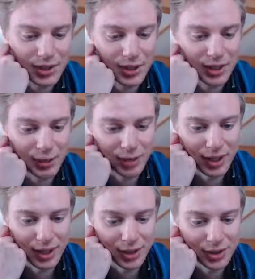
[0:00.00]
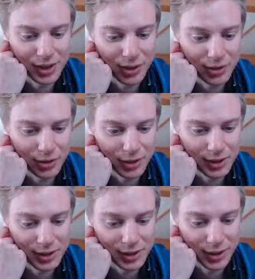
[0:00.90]
right side, and my other tower, look
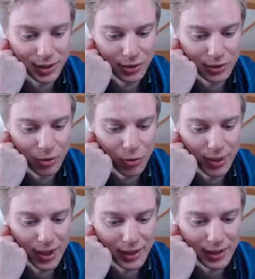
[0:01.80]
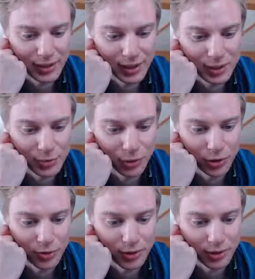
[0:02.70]
at this, like it looks so bad at this point,